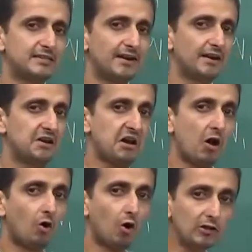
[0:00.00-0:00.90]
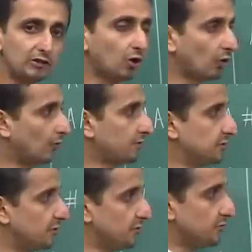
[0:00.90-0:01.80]
that although
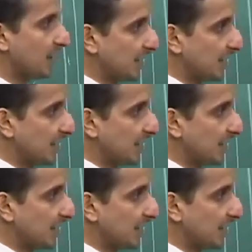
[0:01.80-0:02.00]
you